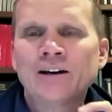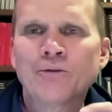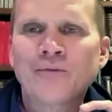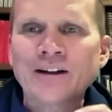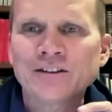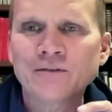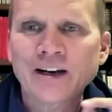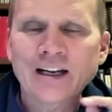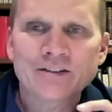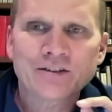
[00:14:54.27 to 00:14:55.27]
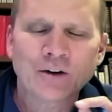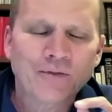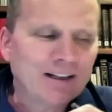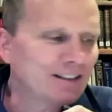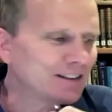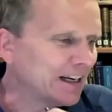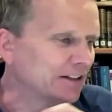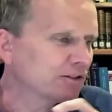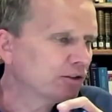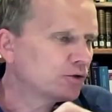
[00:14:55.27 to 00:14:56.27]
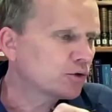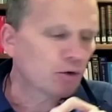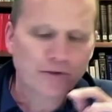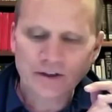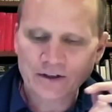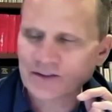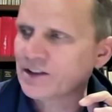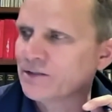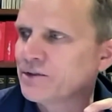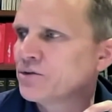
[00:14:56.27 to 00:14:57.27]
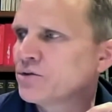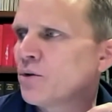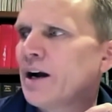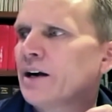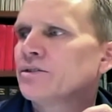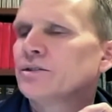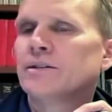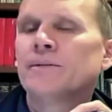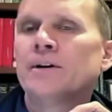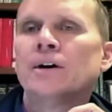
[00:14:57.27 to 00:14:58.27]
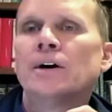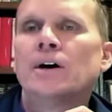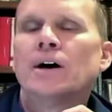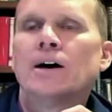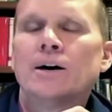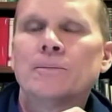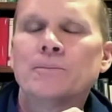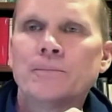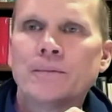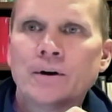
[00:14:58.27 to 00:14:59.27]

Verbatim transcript: offensive against offenses against the truth and the sin of detraction. Um,